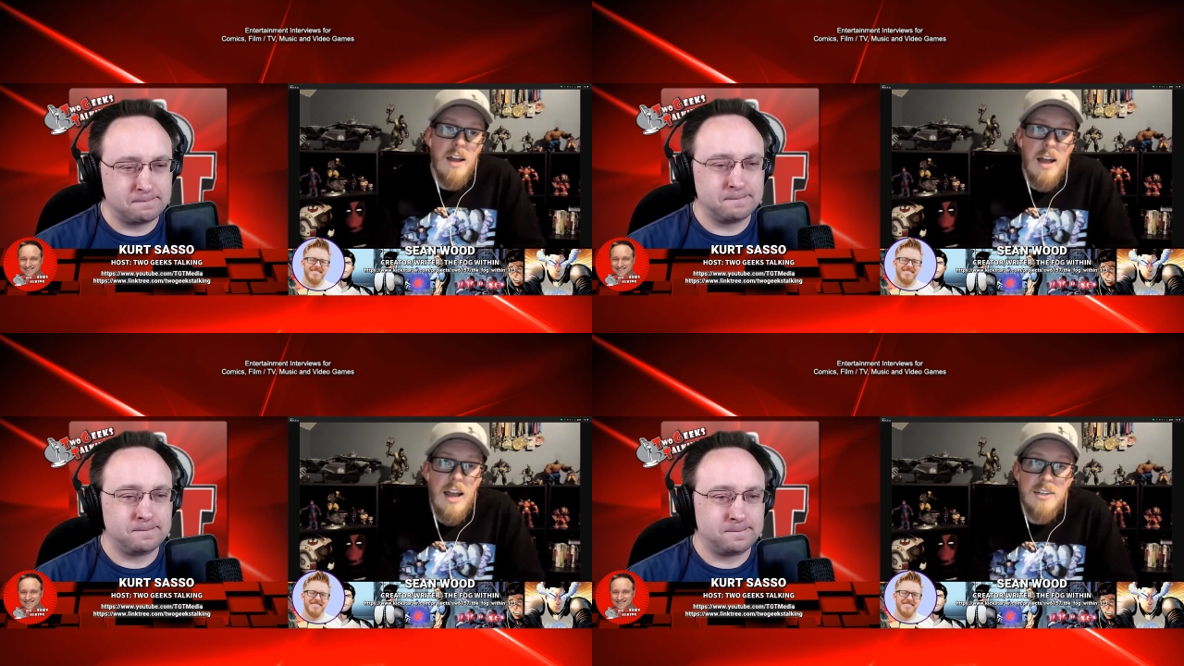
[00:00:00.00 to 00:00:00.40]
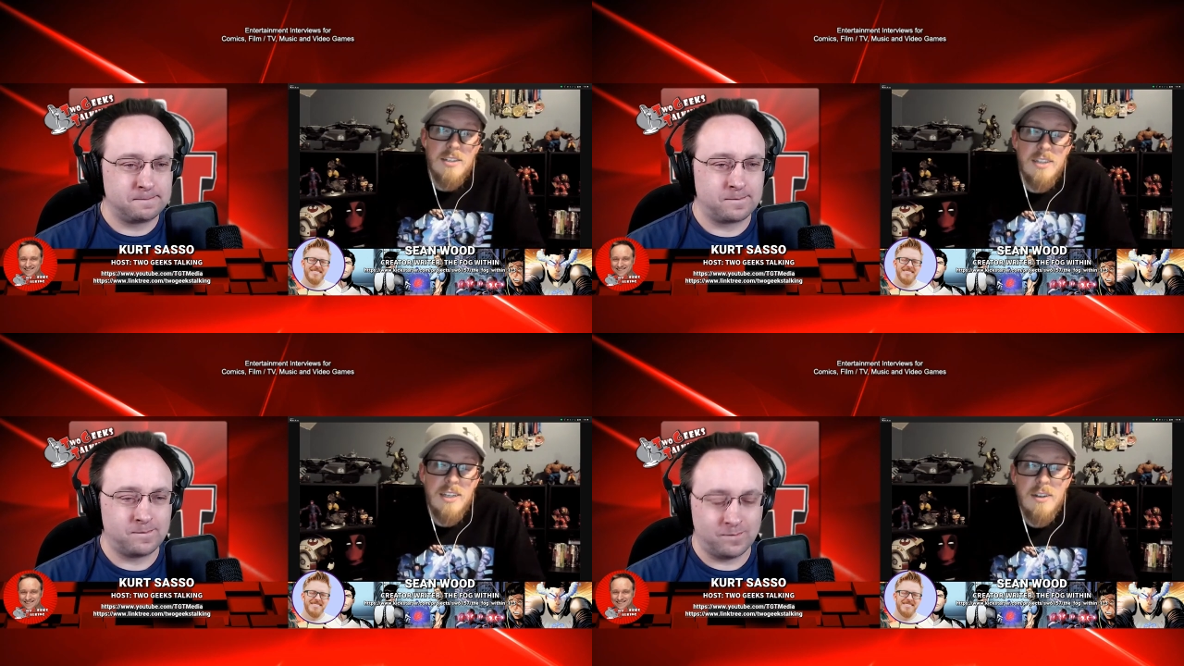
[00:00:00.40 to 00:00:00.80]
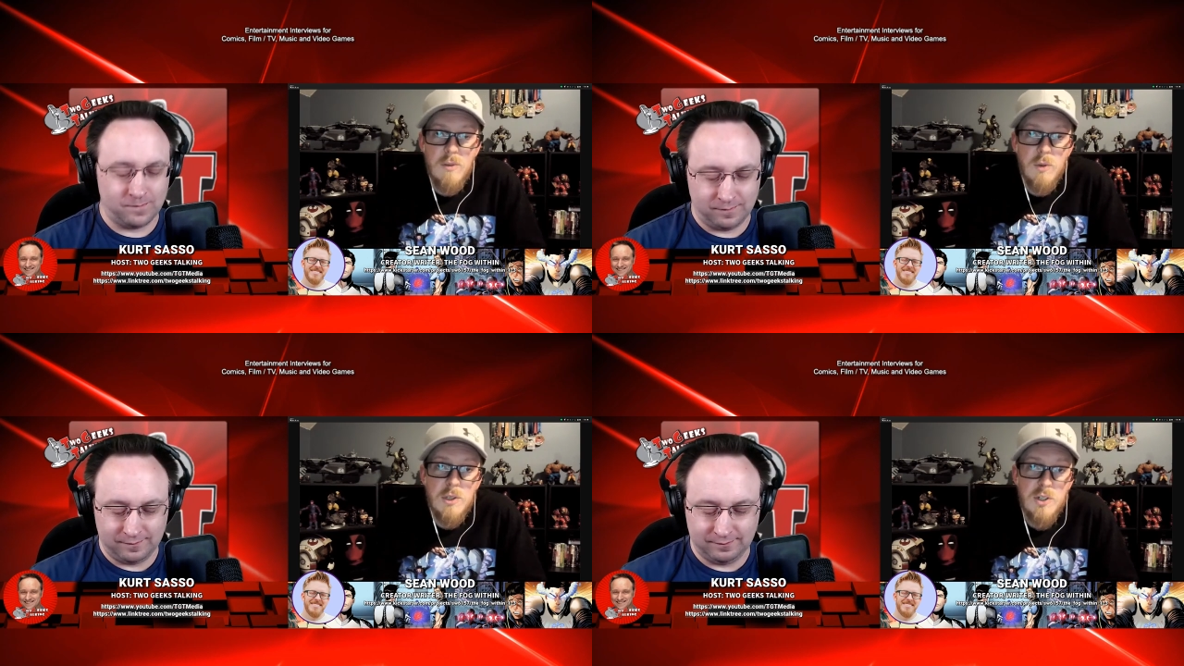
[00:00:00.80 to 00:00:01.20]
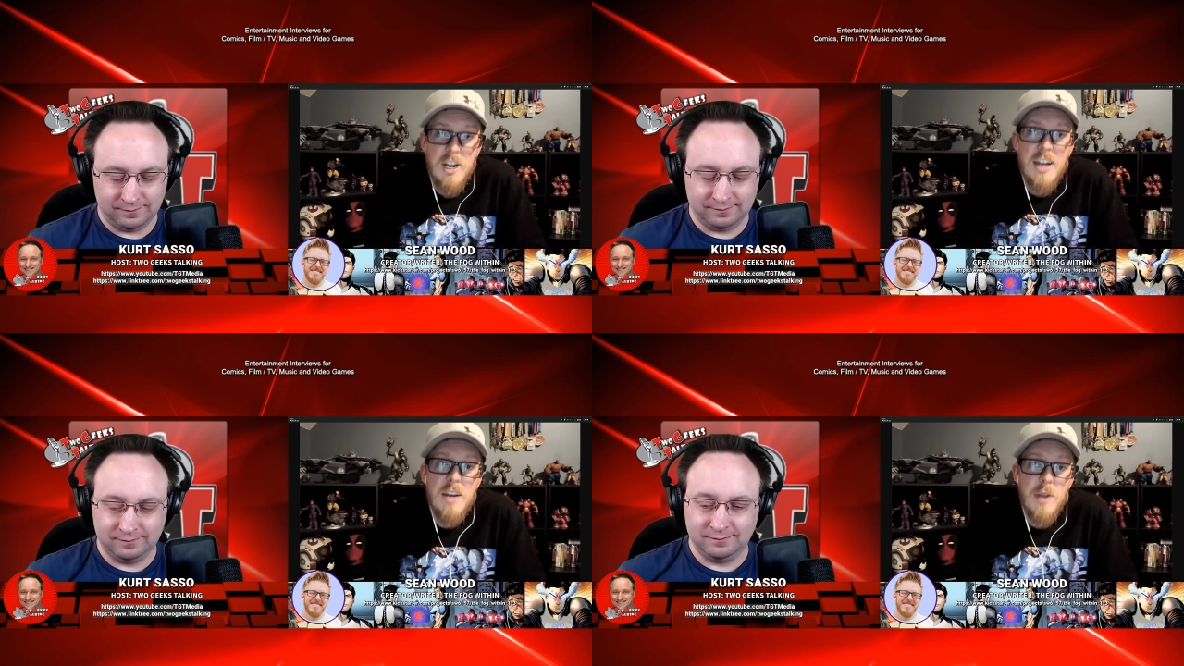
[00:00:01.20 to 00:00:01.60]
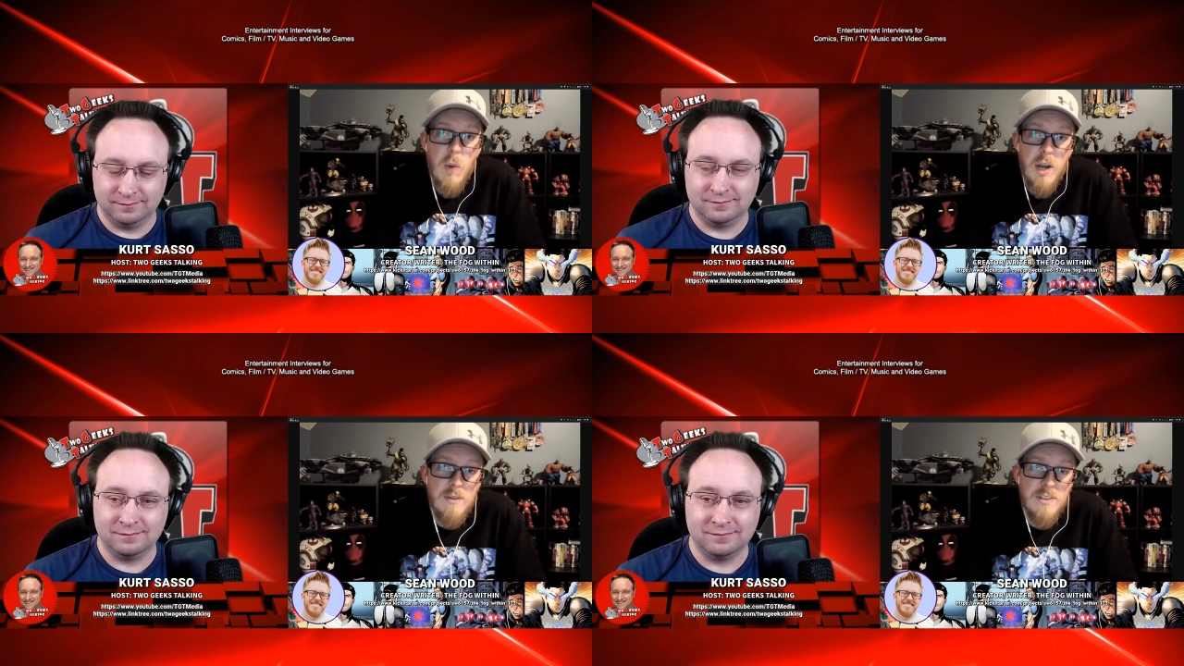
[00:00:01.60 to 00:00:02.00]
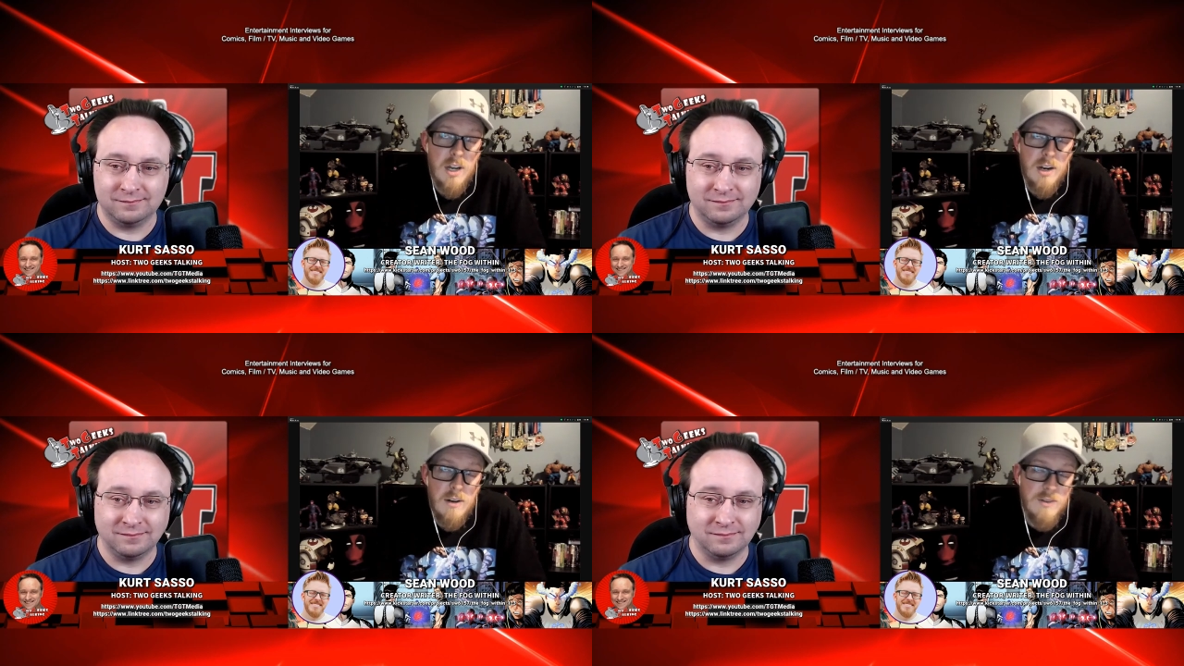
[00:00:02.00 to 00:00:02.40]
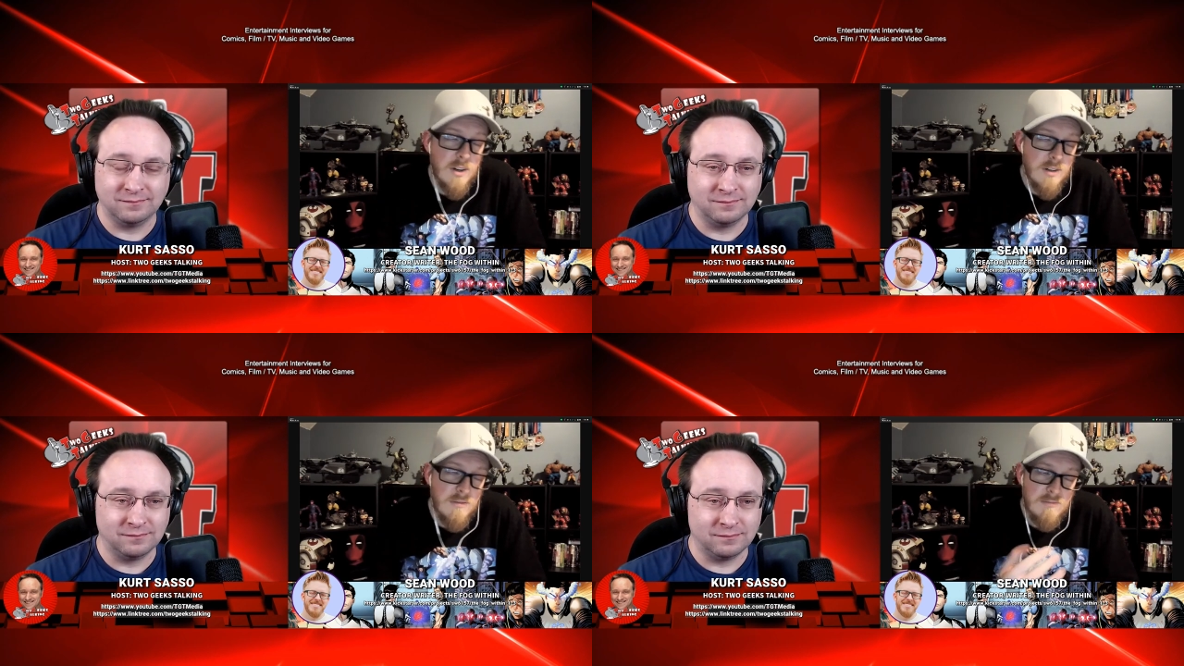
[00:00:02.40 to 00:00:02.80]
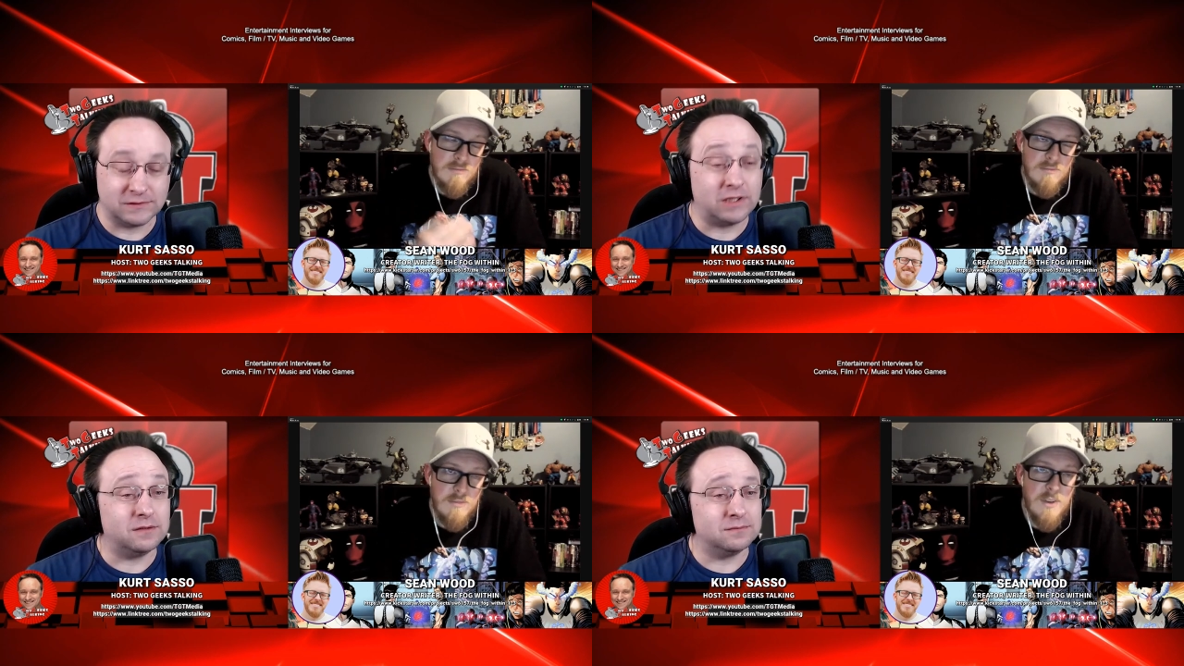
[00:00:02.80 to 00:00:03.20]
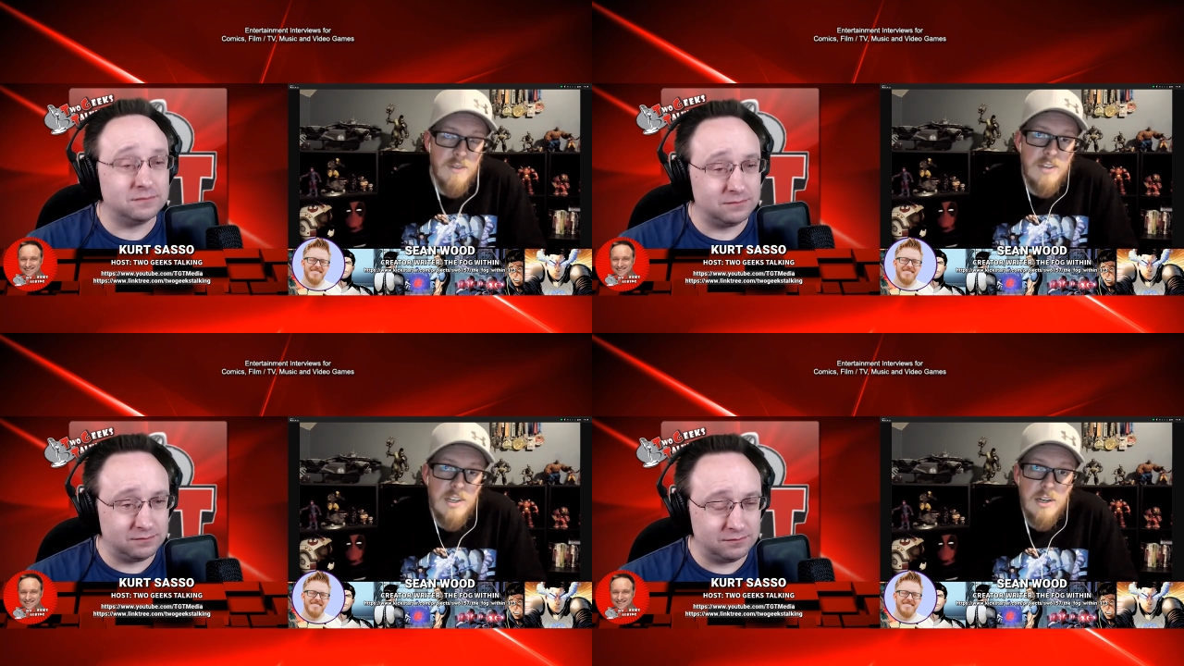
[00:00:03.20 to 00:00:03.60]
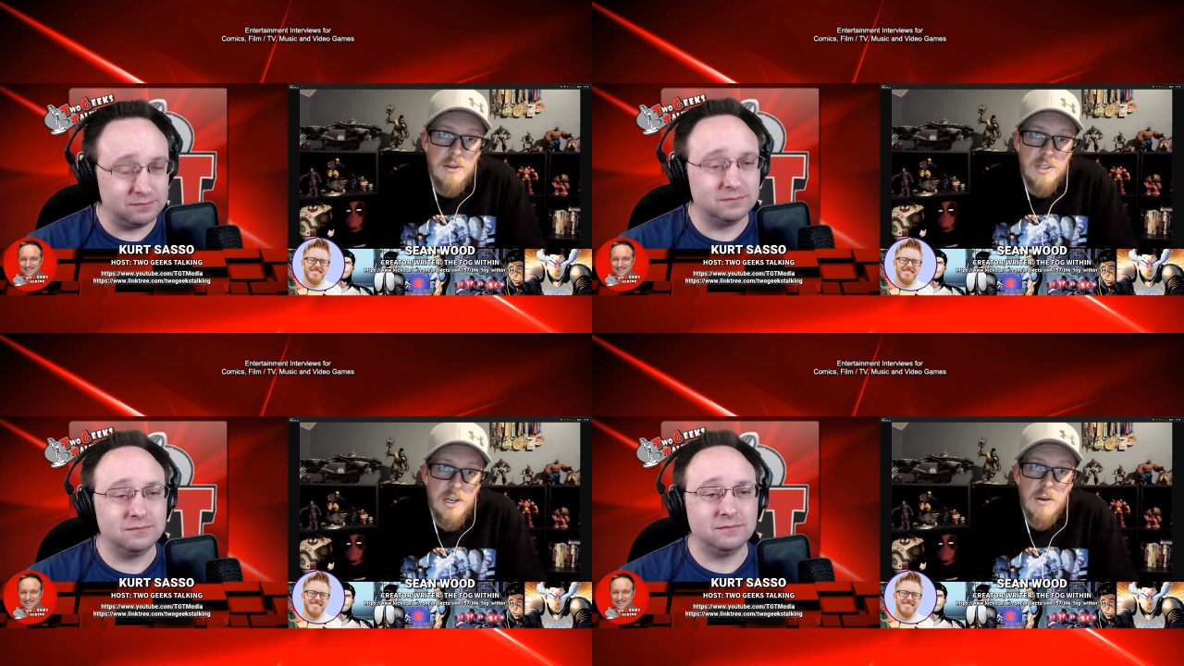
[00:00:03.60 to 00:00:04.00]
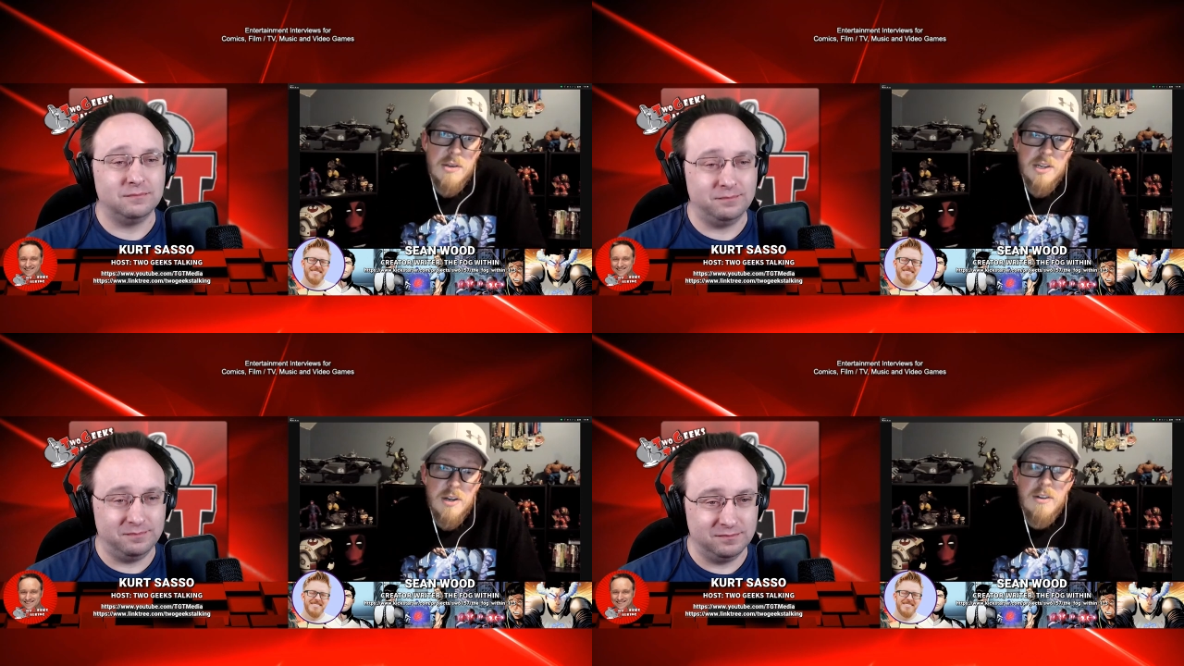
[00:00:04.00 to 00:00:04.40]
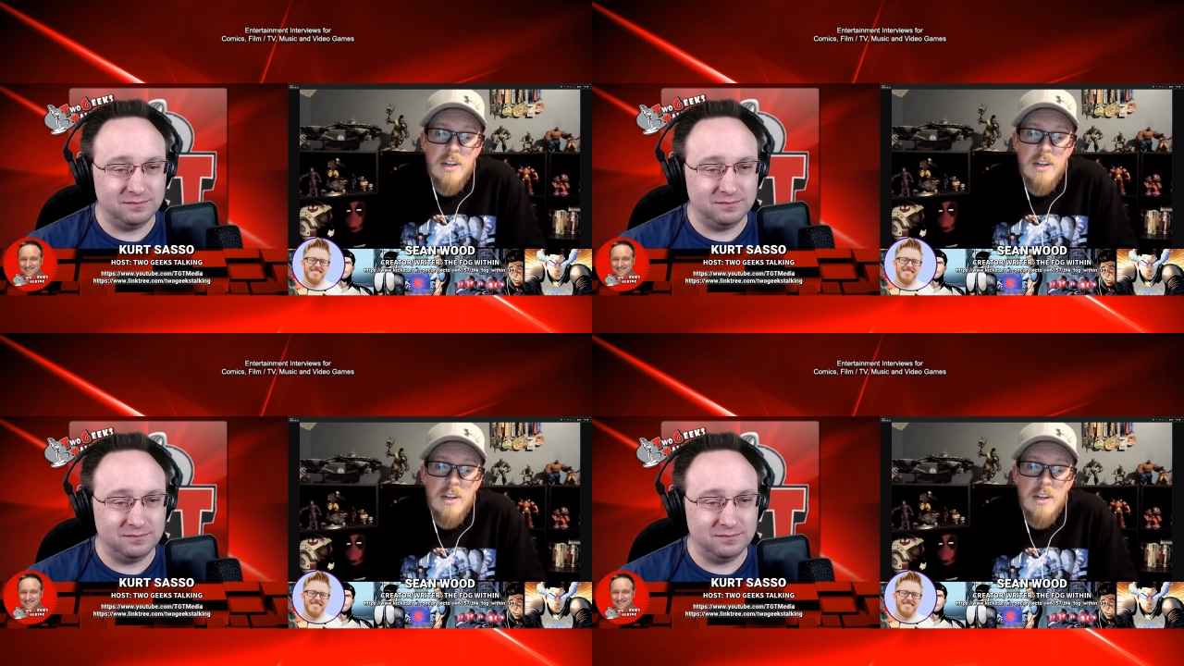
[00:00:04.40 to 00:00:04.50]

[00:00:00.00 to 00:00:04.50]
Speaker 1: actually was trying to be a wedding photographer 15 years ago or so.